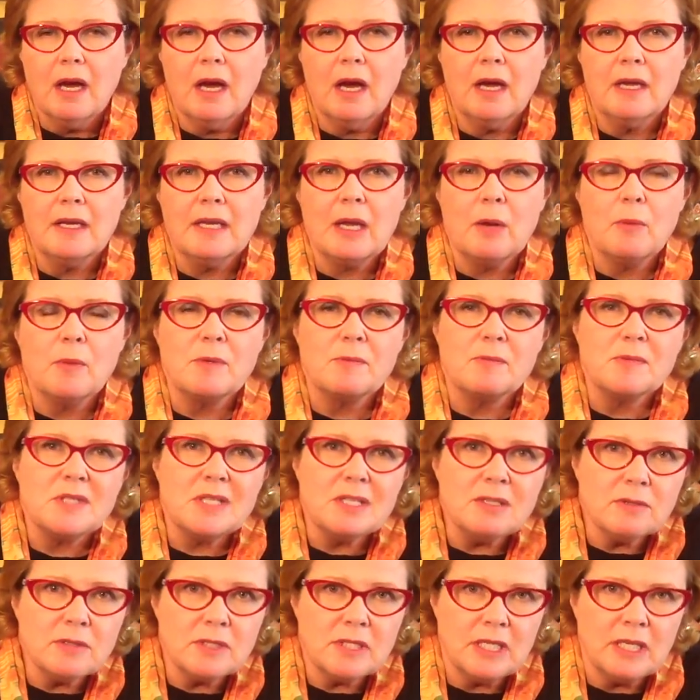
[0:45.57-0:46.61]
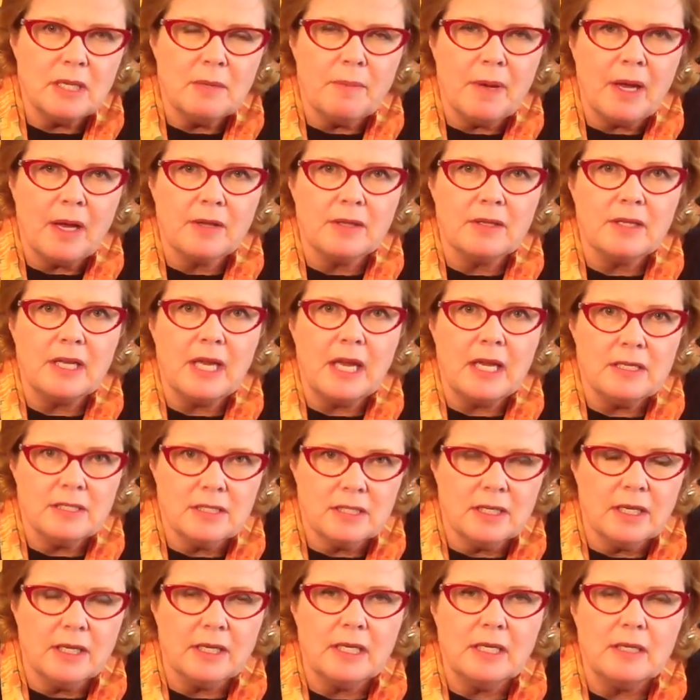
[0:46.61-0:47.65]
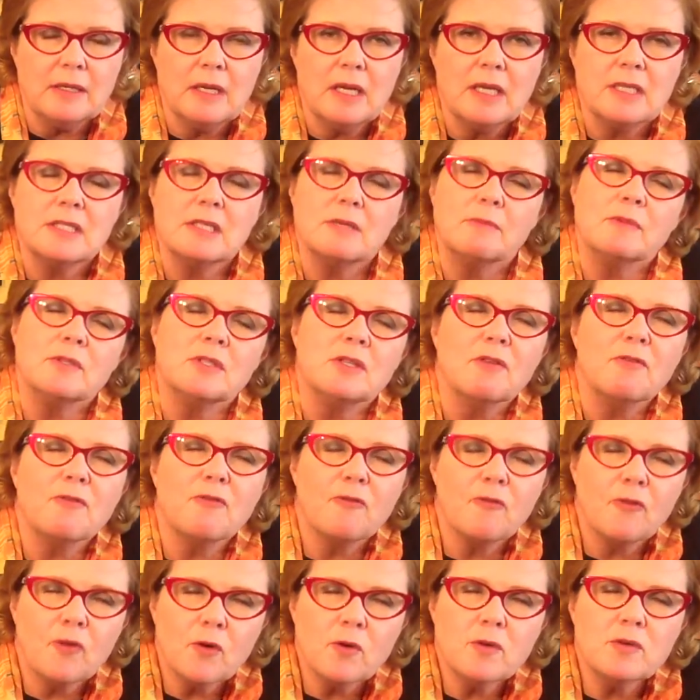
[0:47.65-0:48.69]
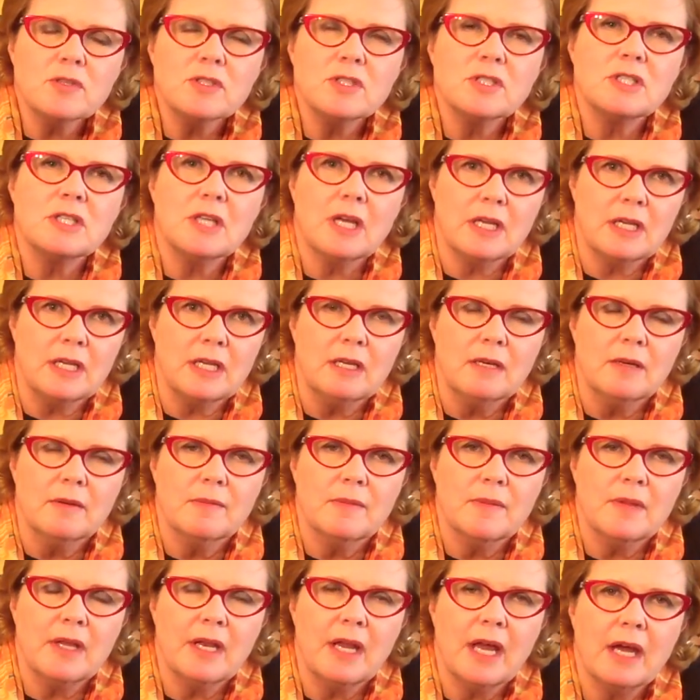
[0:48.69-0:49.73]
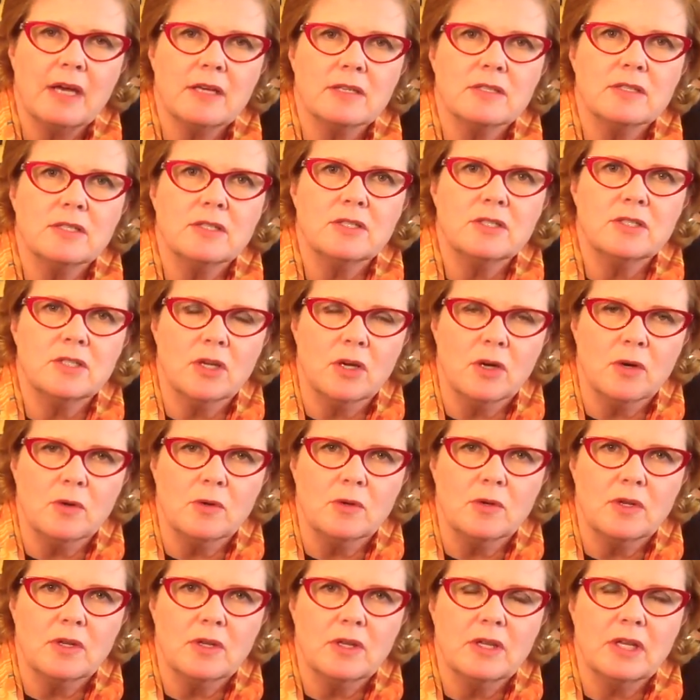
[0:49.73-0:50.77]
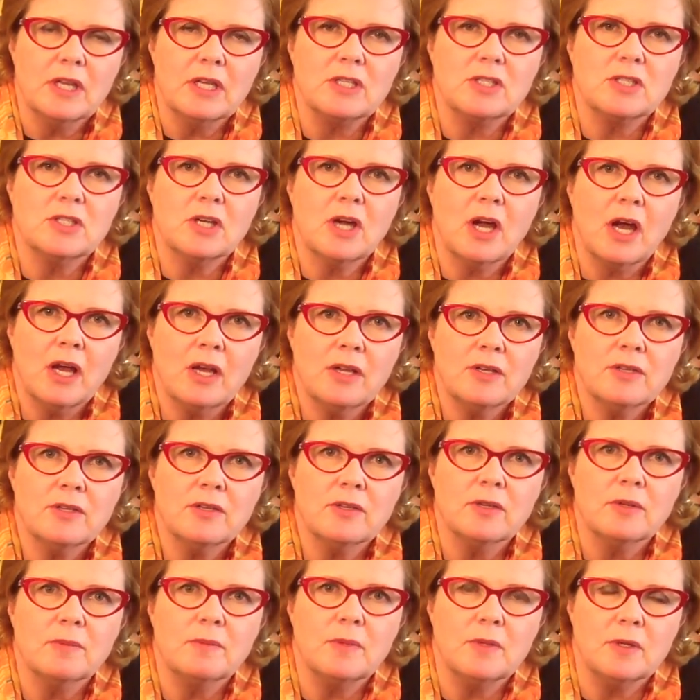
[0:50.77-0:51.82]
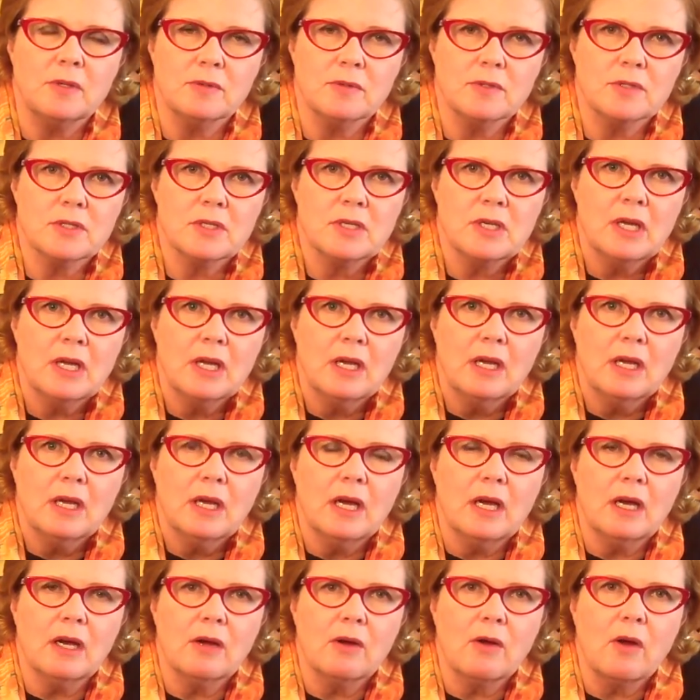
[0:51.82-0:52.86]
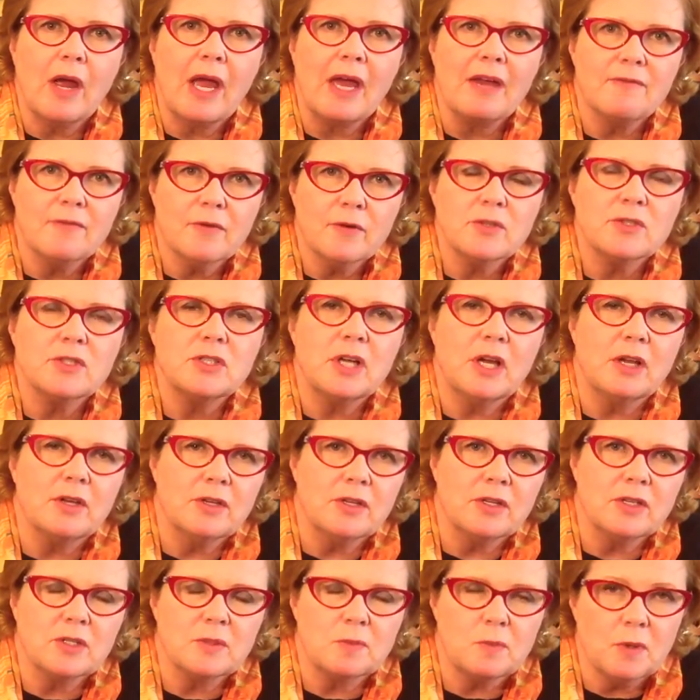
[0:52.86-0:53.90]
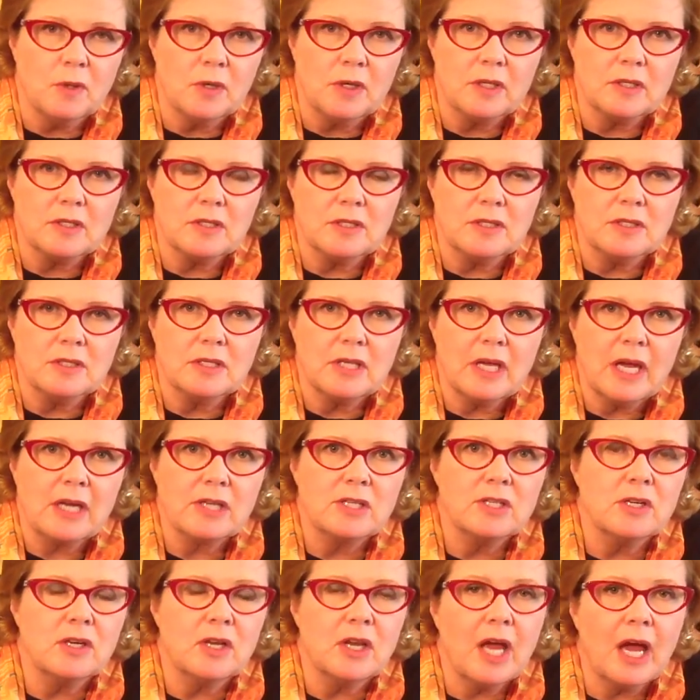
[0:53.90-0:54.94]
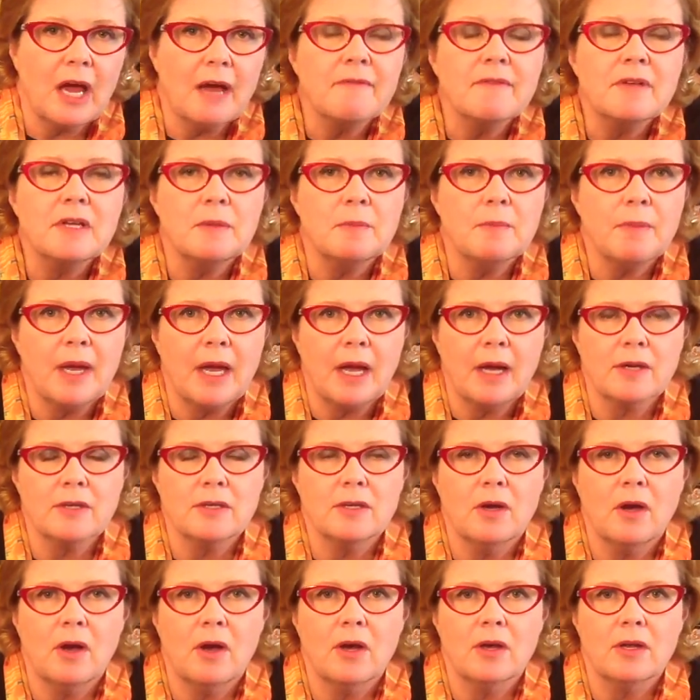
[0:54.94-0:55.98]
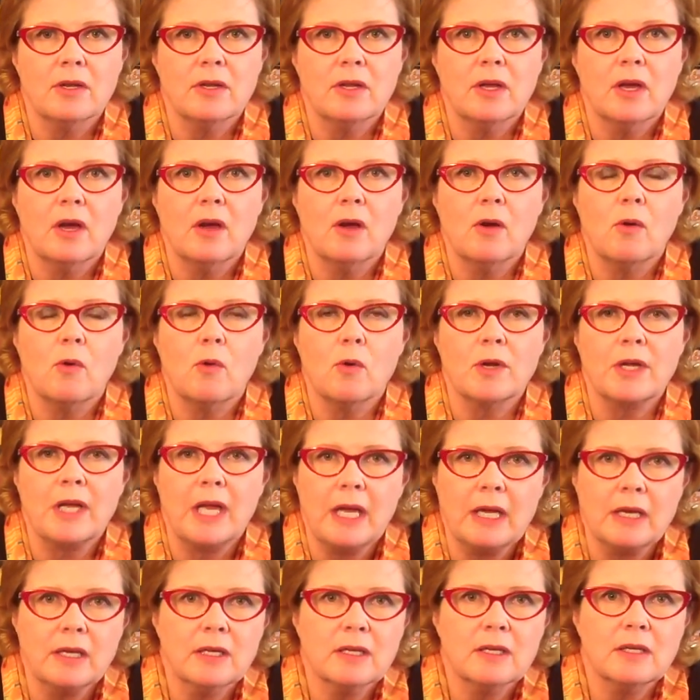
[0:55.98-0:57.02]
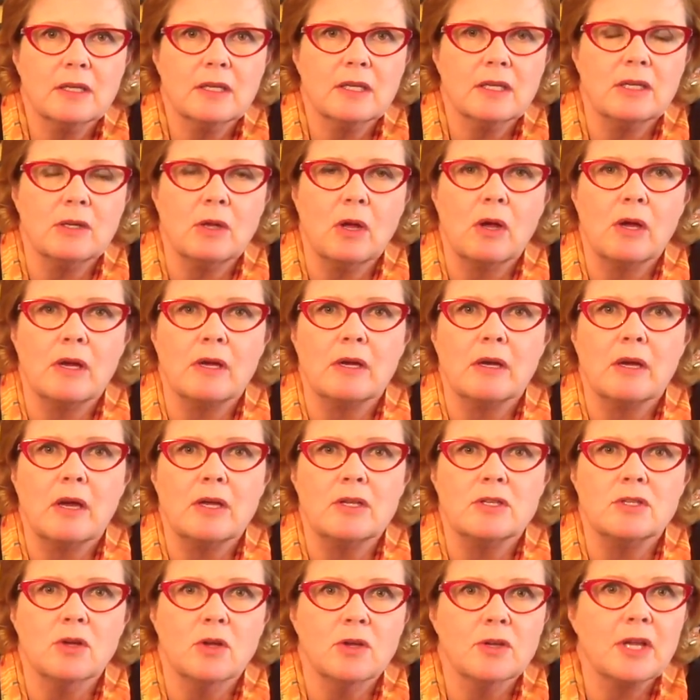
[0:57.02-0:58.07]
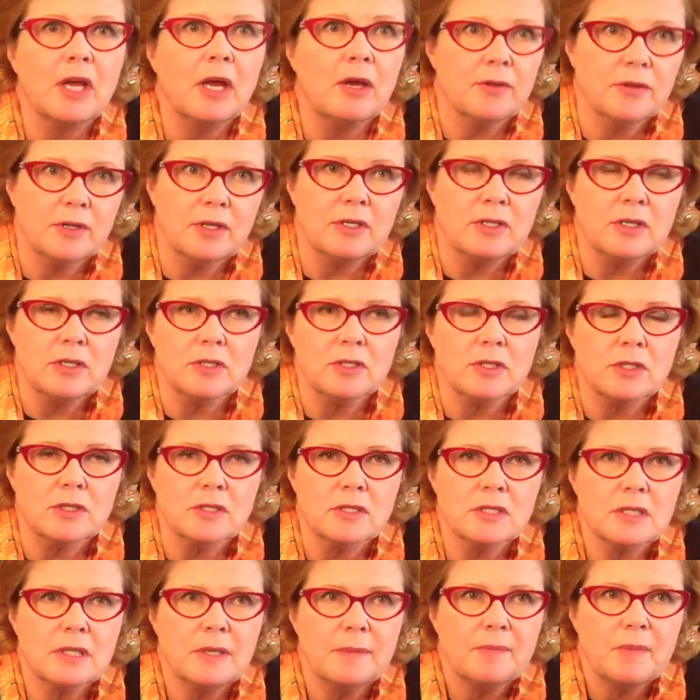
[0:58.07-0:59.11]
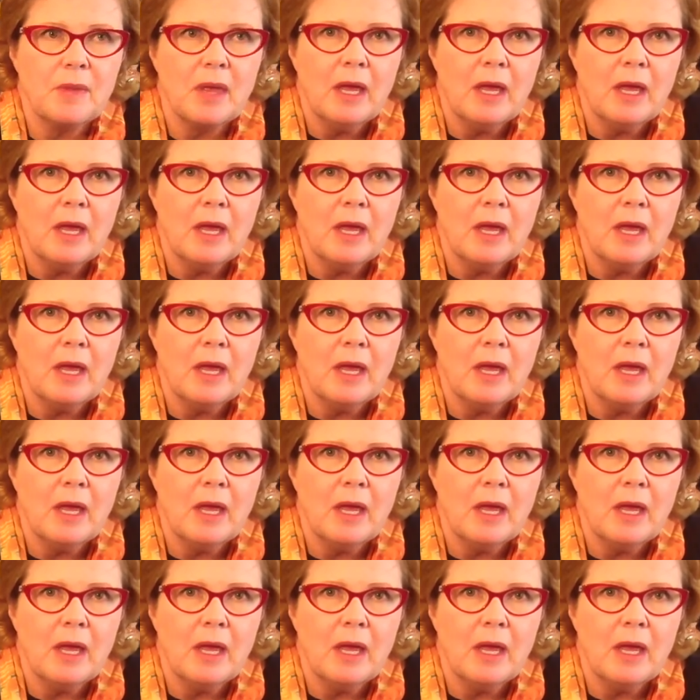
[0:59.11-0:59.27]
Now, what was interesting about the ACE study is it was the first study that actually showed that childhood abuse or adverse childhood experiences actually could have an impact on organic adult health conditions.